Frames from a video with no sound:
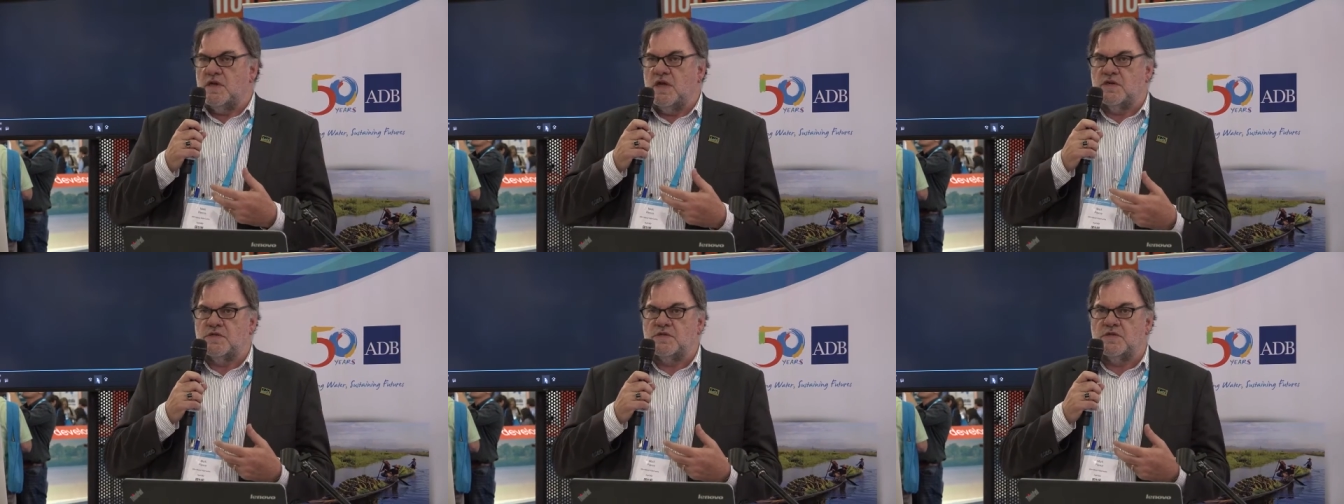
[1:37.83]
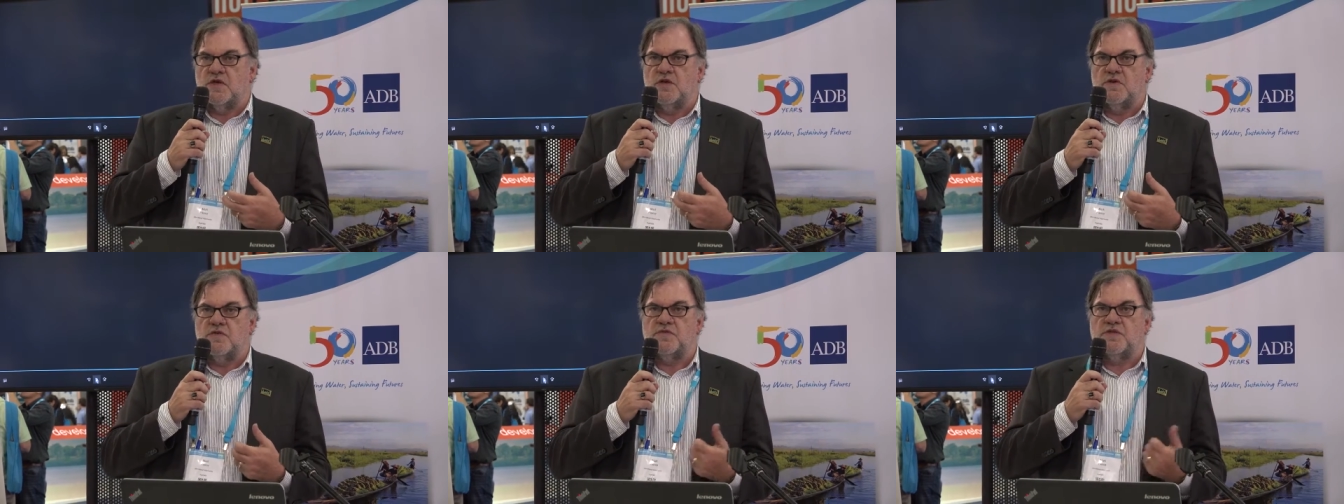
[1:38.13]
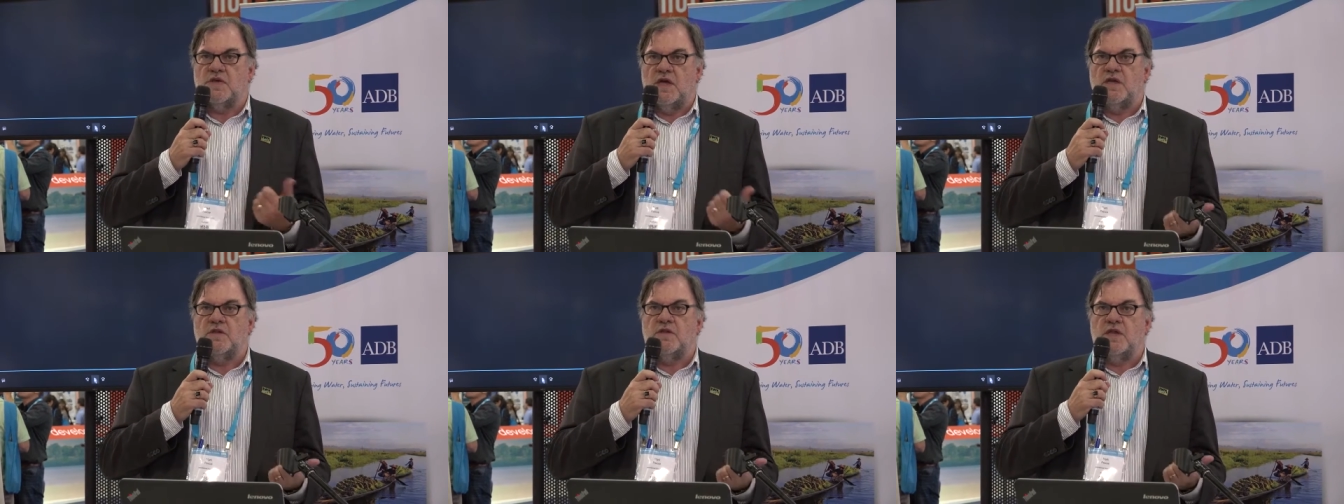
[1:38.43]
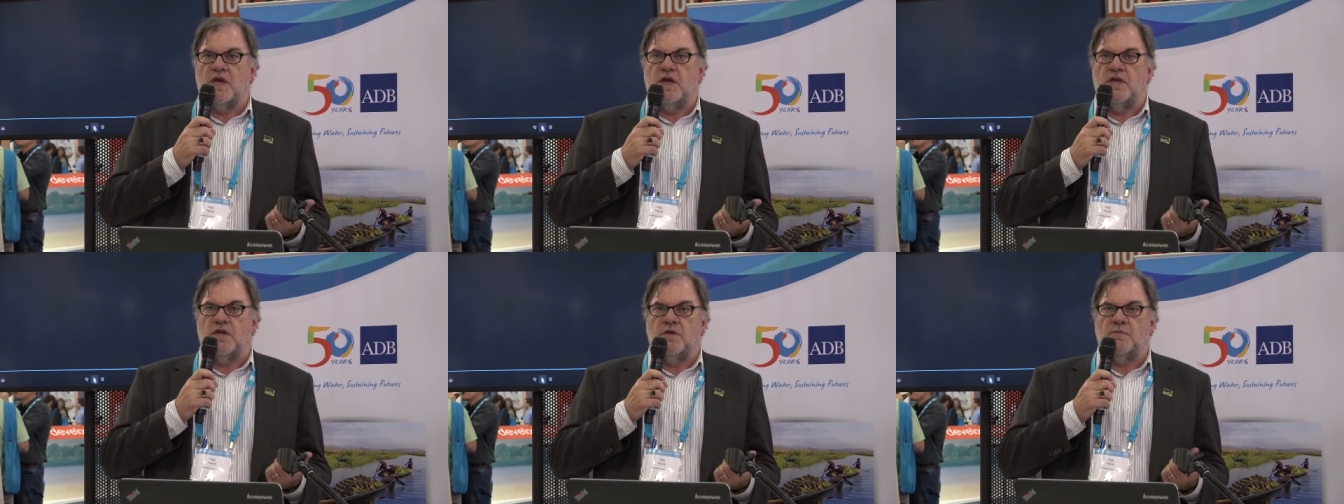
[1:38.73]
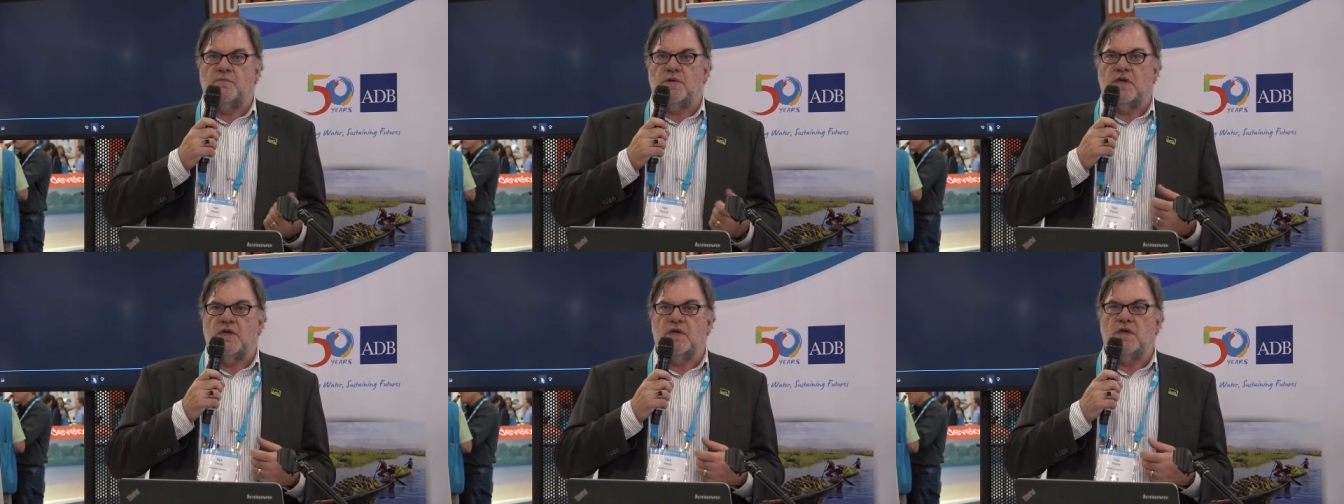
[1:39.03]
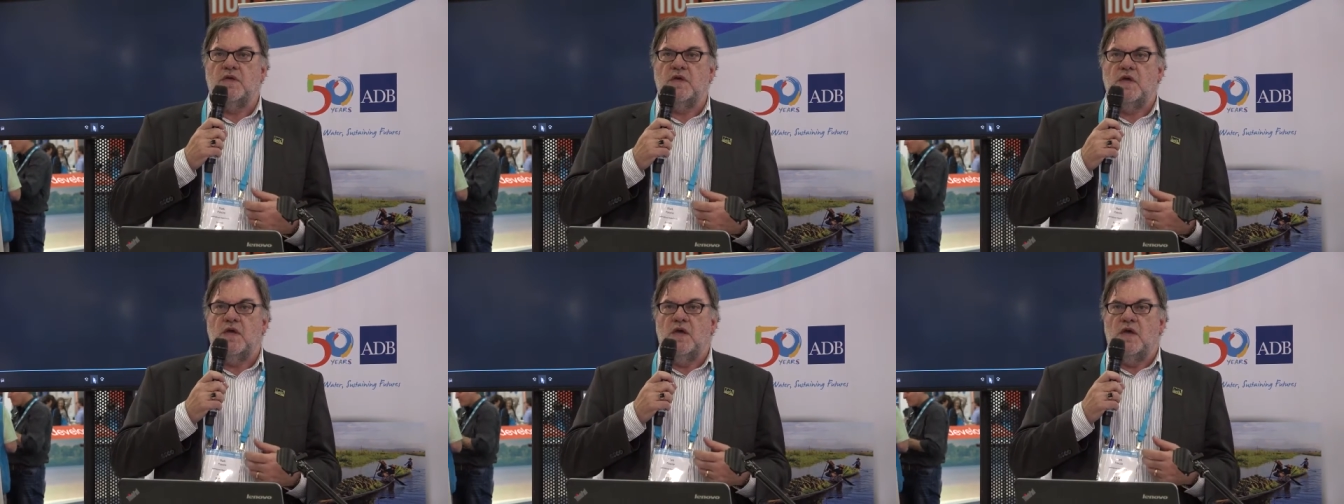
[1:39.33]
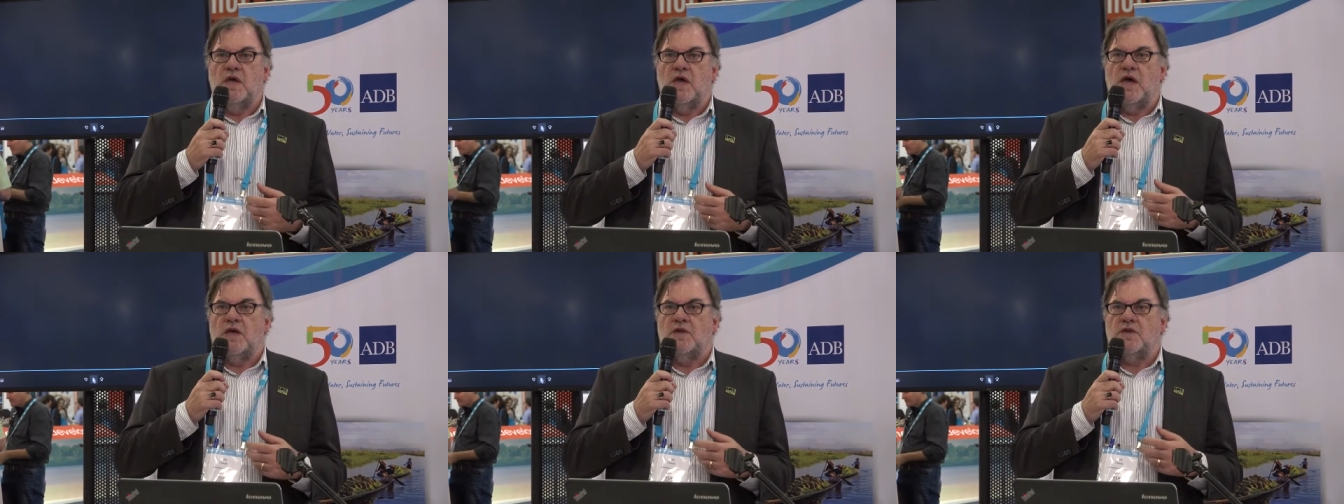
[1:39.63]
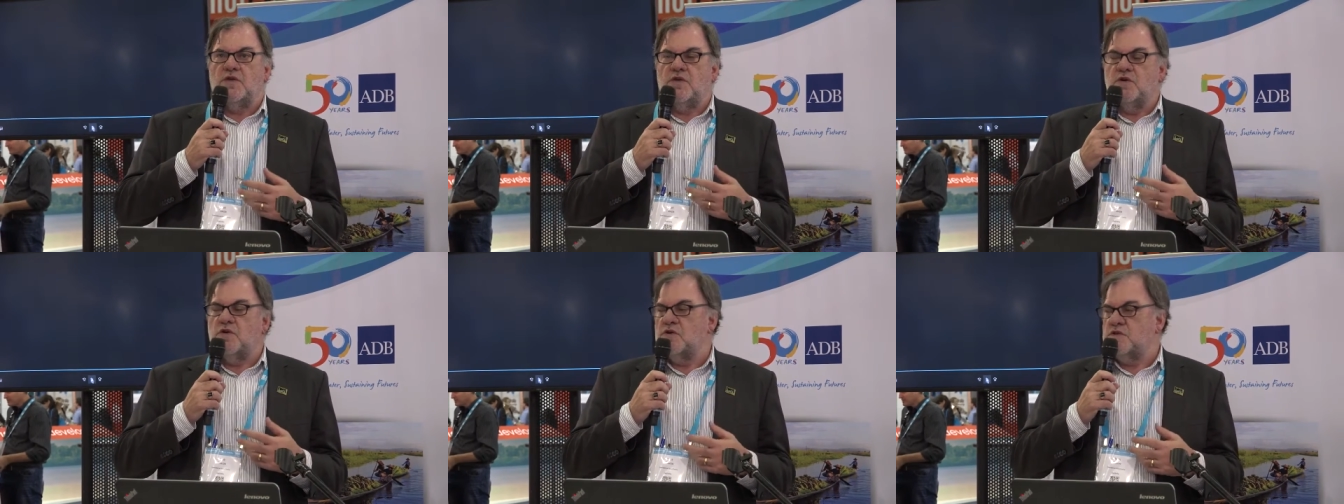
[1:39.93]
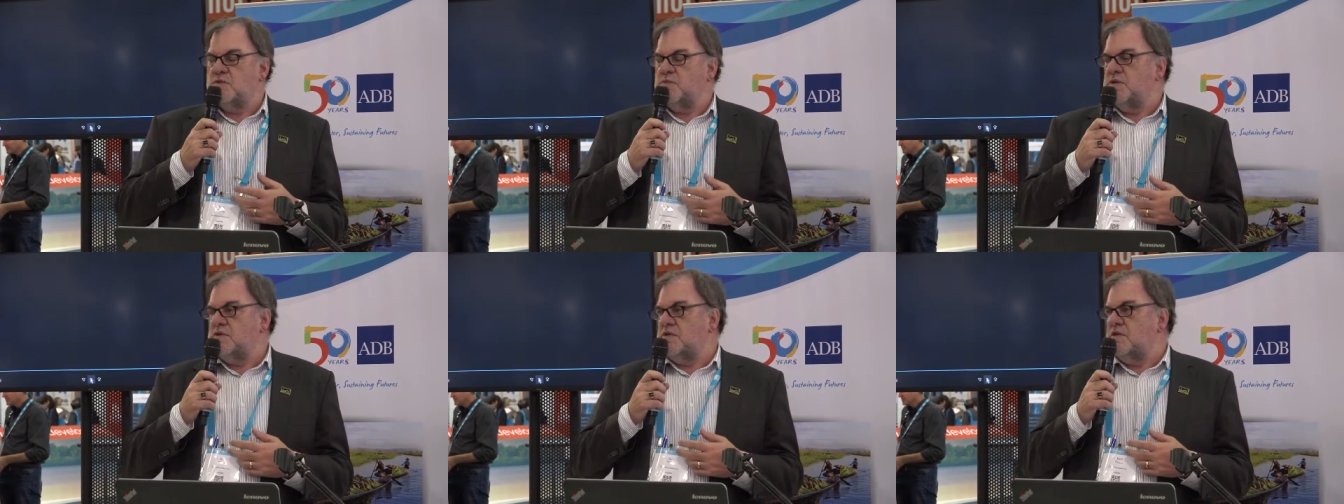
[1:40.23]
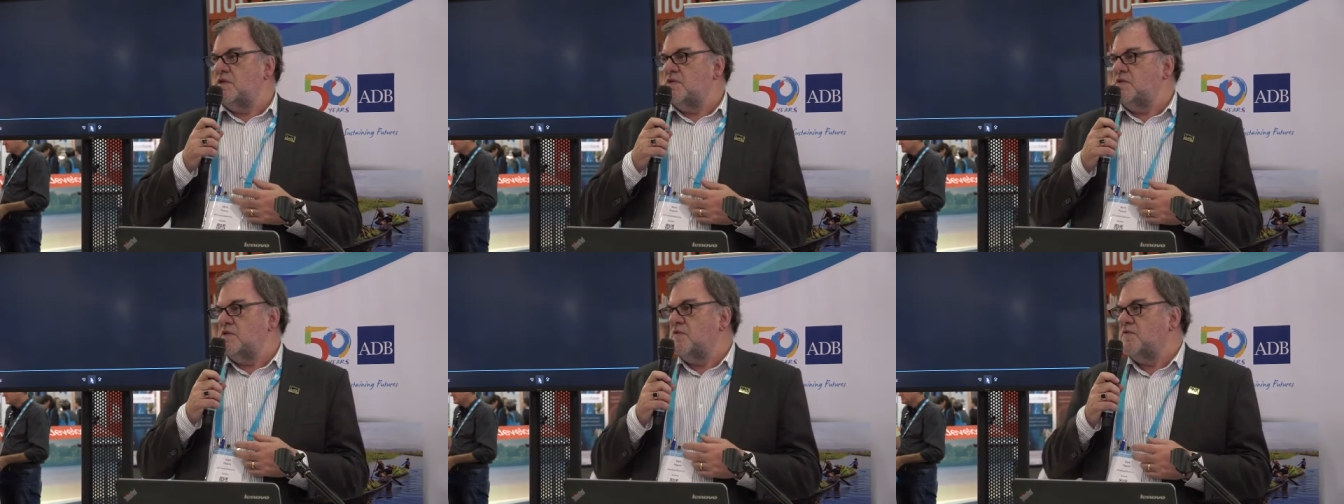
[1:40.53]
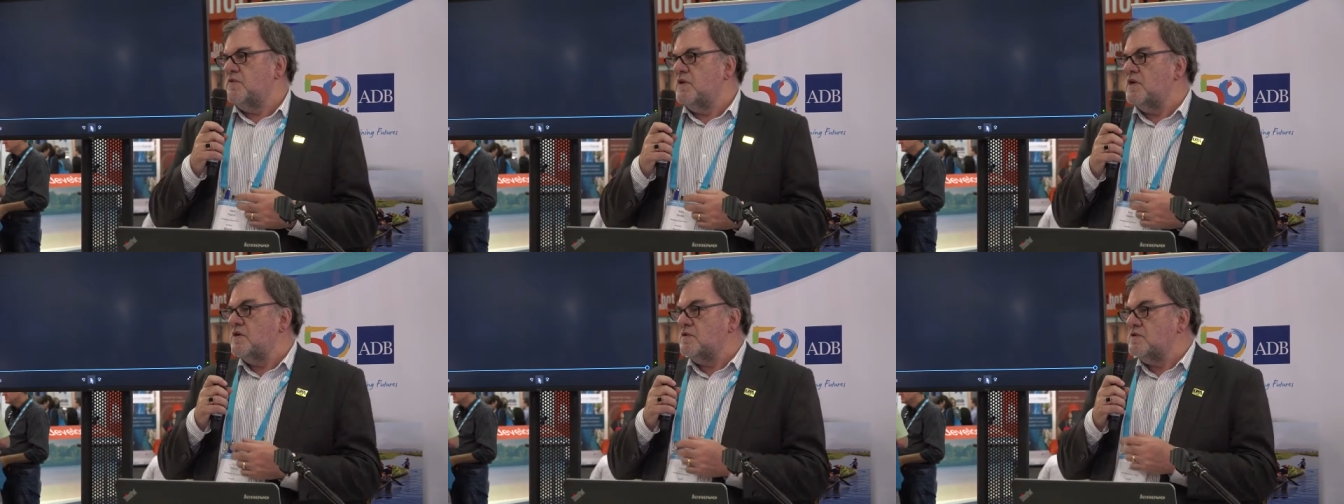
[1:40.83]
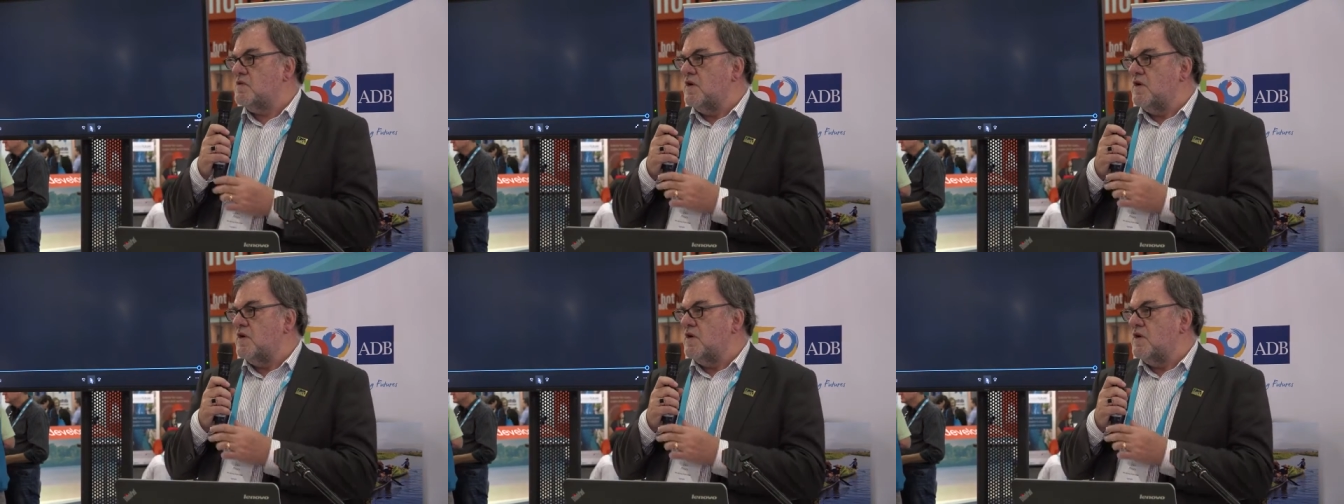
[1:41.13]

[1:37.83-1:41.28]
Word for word: ourselves and the ADB, under the auspices of the